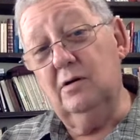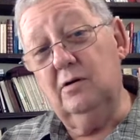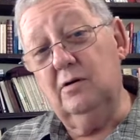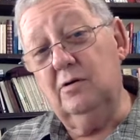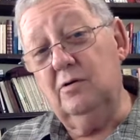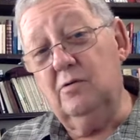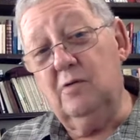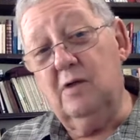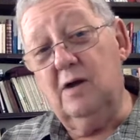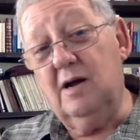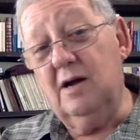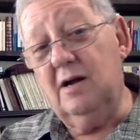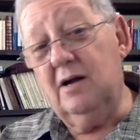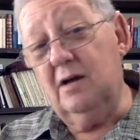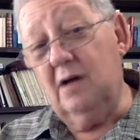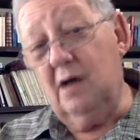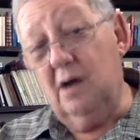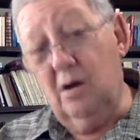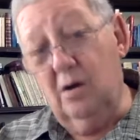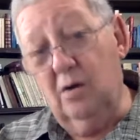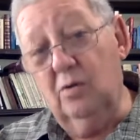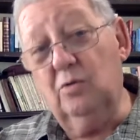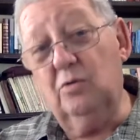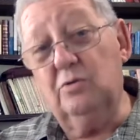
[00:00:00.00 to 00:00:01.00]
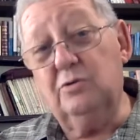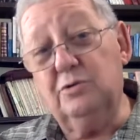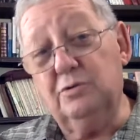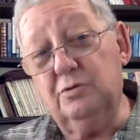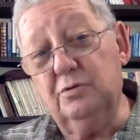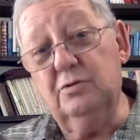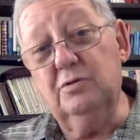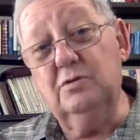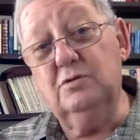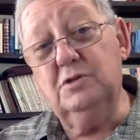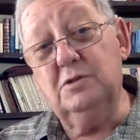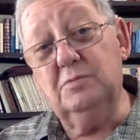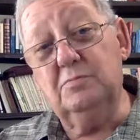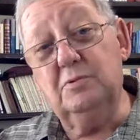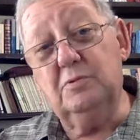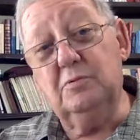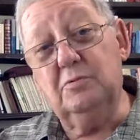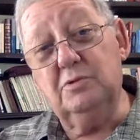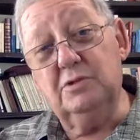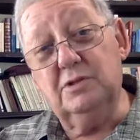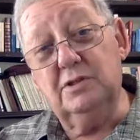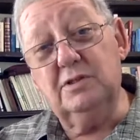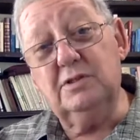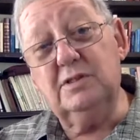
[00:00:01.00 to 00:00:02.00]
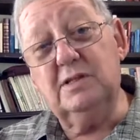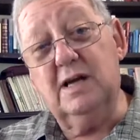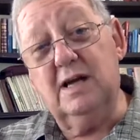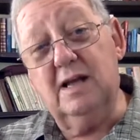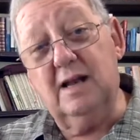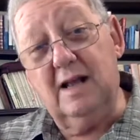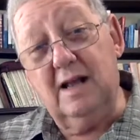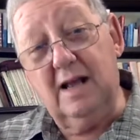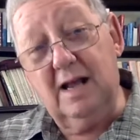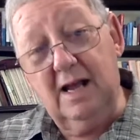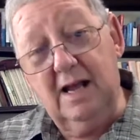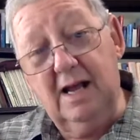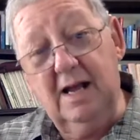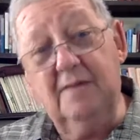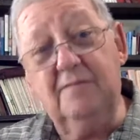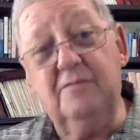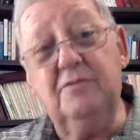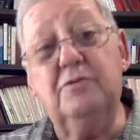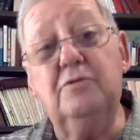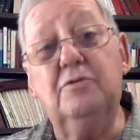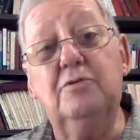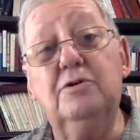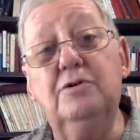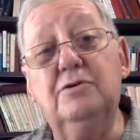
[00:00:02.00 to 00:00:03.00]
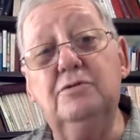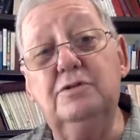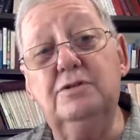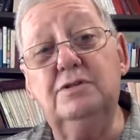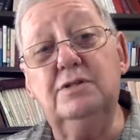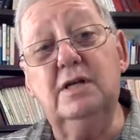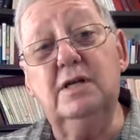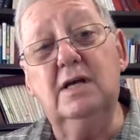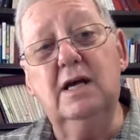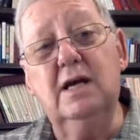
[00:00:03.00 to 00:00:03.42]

quite whole truths, but were just kind of half truths.